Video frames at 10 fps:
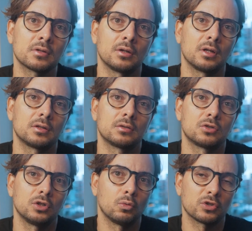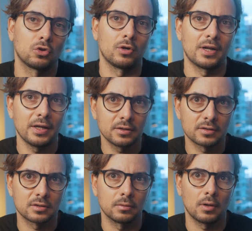and that sheet was called
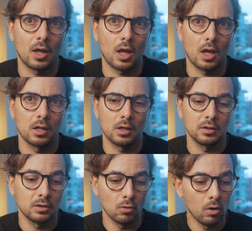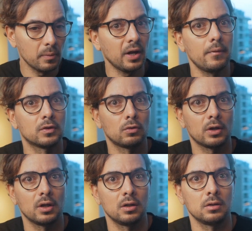Lights. And I did all my habit
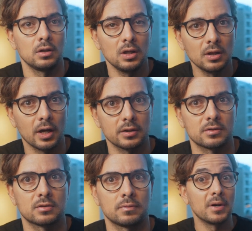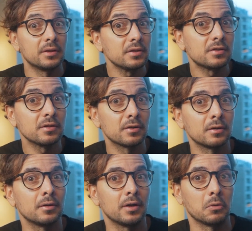tracking in Lights. But this
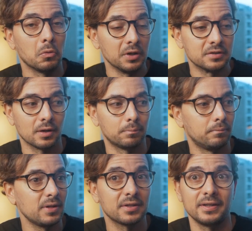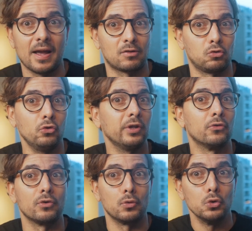year, in what is basically a total
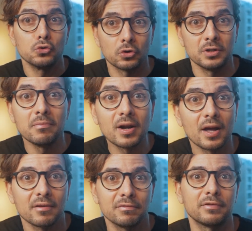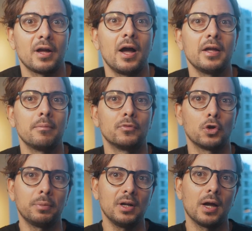revolution in my life, I am
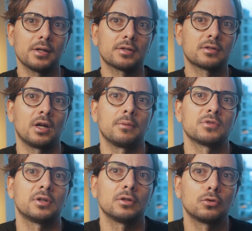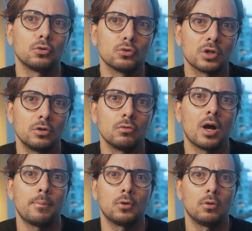dropping Lights and I'm starting to use a new
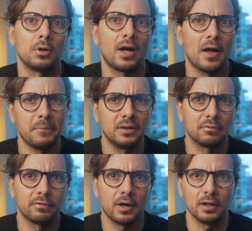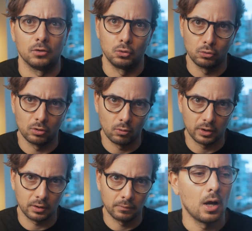app called Habitify to do the
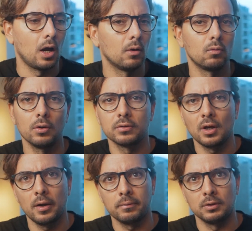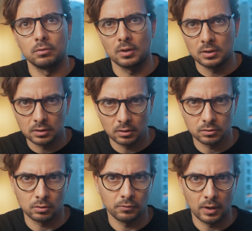work. I won't dive into the
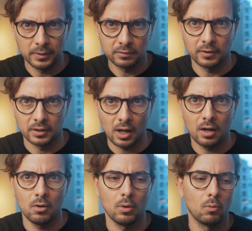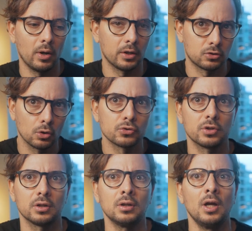details of Habitify now and why I
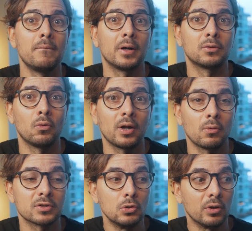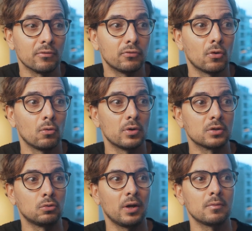chose it, but what I was looking for
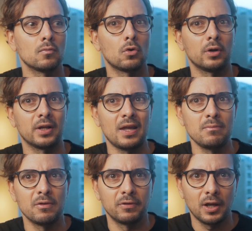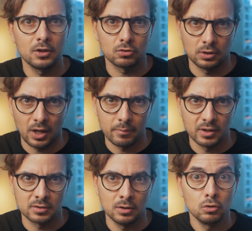was to add more gamification
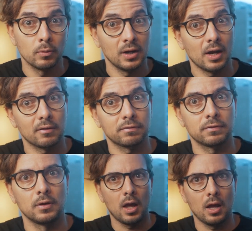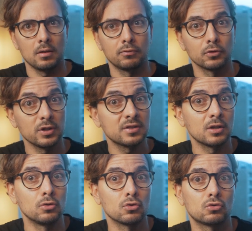elements into my life. And for this I
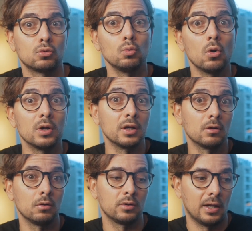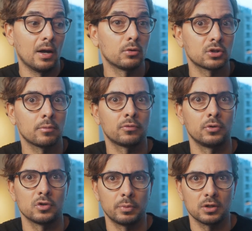used Duolingo, the language app,
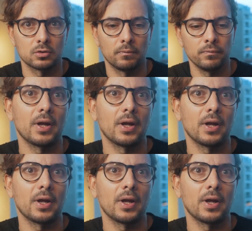for inspiration.